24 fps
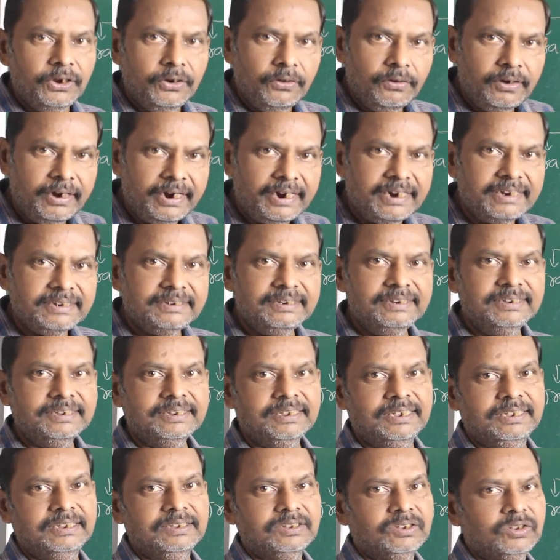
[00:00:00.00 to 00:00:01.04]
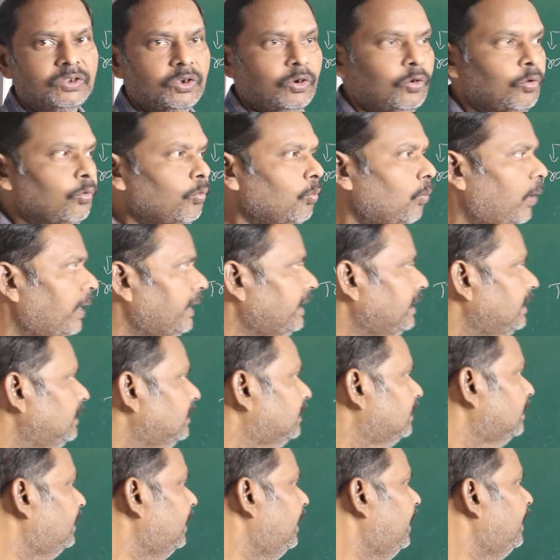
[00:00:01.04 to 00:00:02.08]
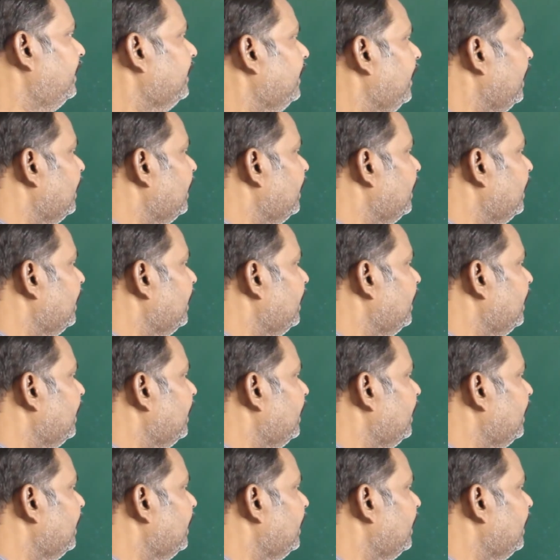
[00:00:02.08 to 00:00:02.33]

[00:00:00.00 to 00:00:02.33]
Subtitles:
Now let us discuss what is a